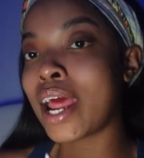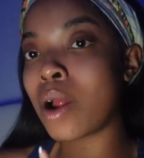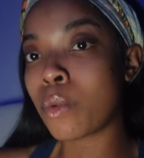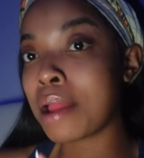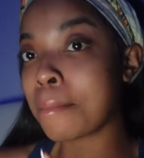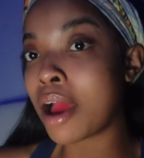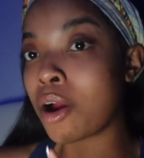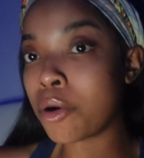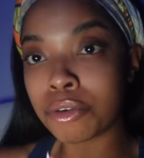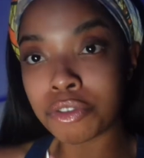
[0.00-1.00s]
I write my
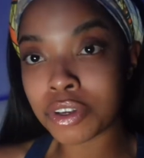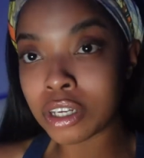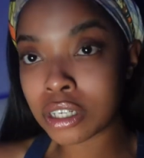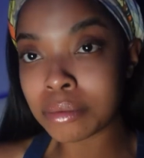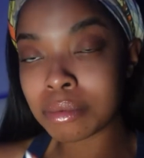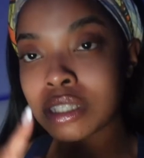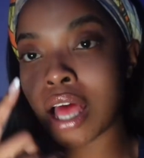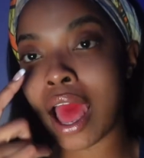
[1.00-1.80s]
own films,